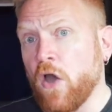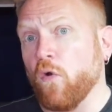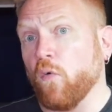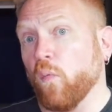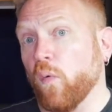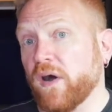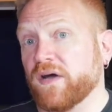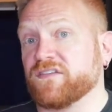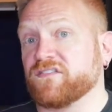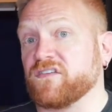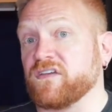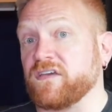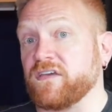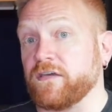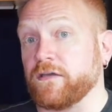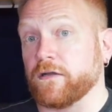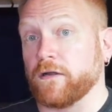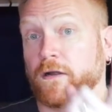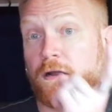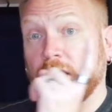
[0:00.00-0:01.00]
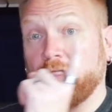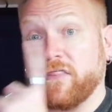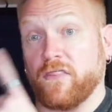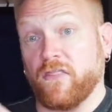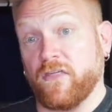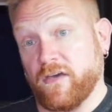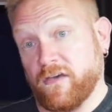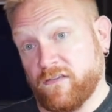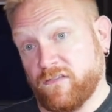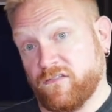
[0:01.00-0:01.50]
wants to hear
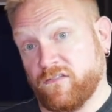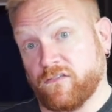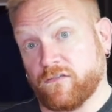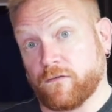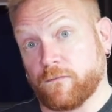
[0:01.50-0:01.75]
this.